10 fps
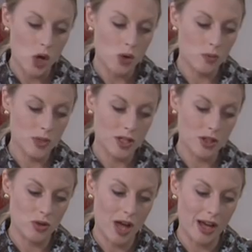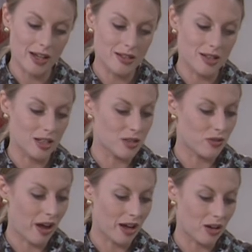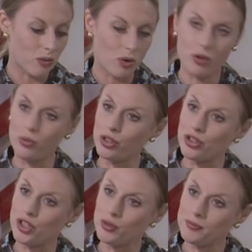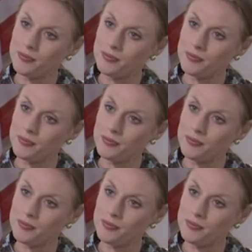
Whom did the United States fight in World War II?